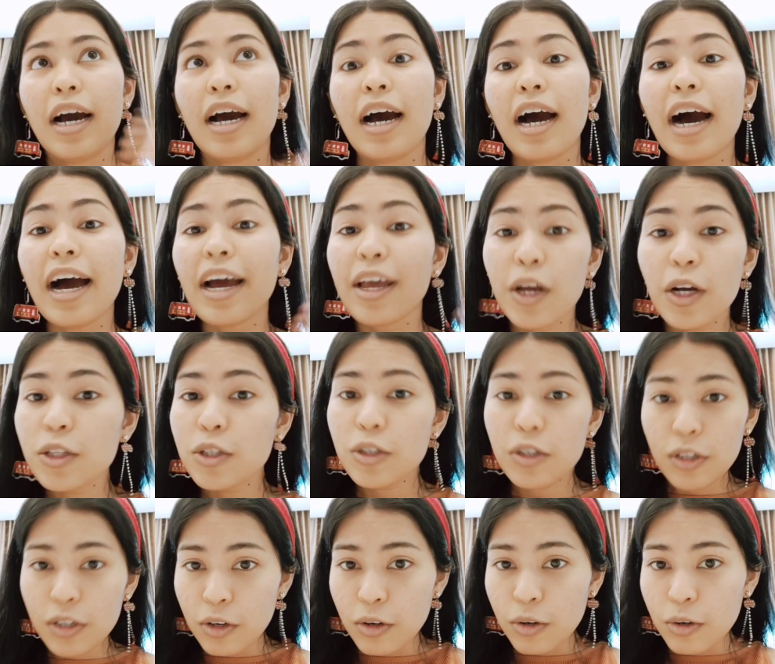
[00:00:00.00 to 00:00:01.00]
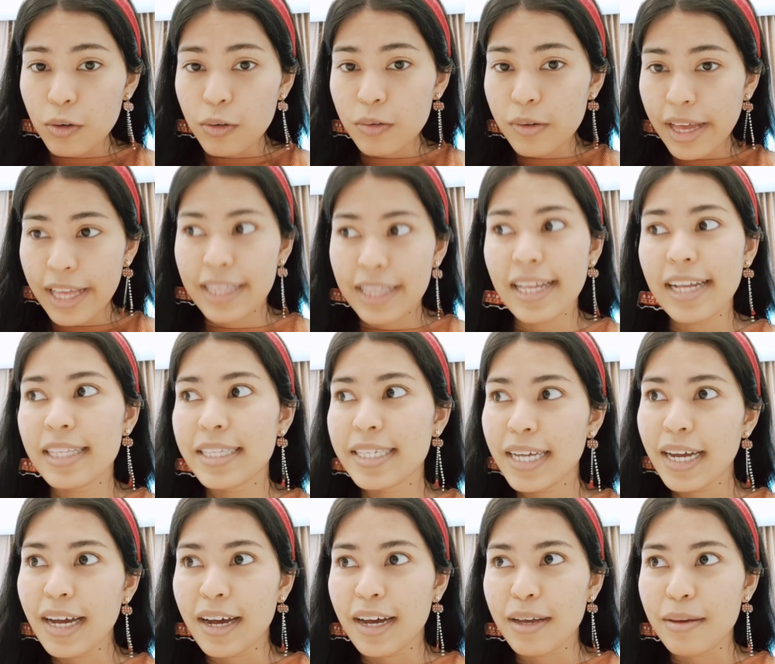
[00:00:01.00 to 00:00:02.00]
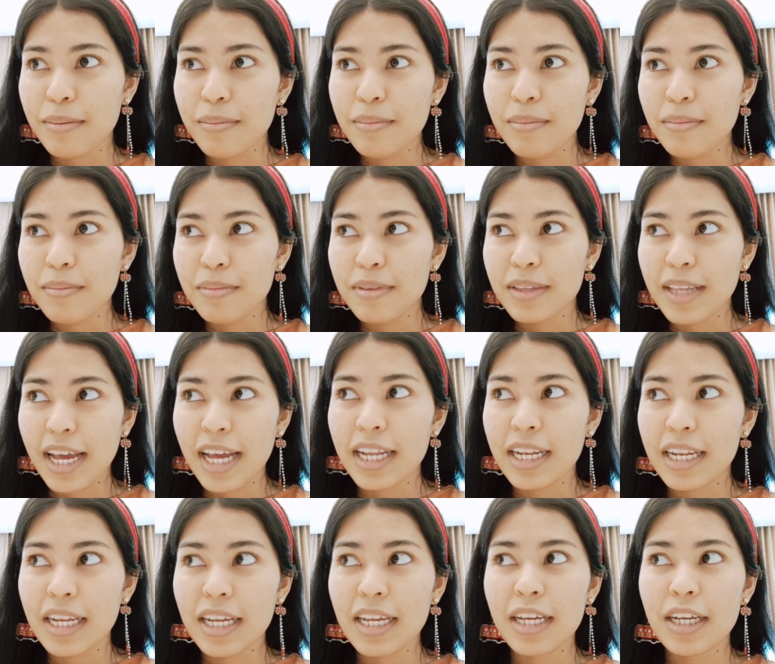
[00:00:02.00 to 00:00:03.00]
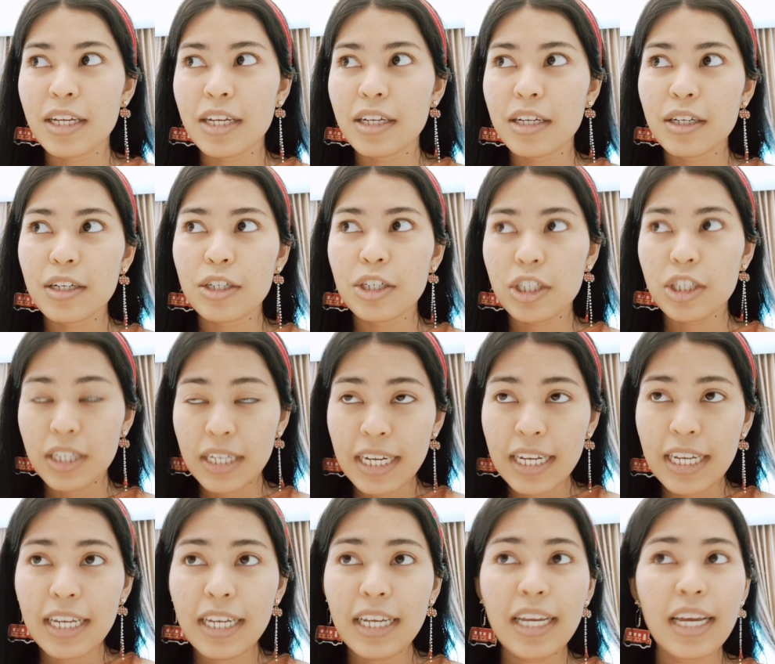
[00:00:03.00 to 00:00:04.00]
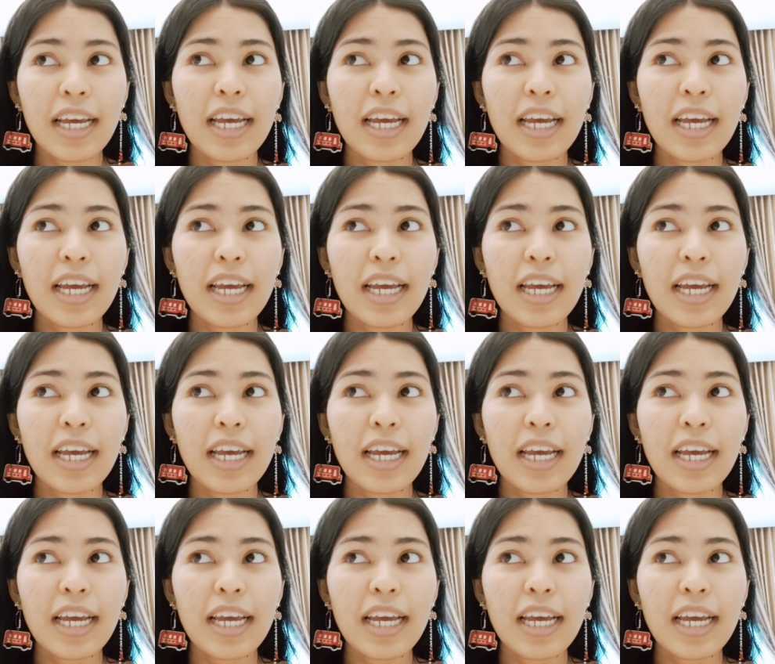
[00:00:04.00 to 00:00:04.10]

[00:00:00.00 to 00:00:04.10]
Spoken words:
I got to know at that time that she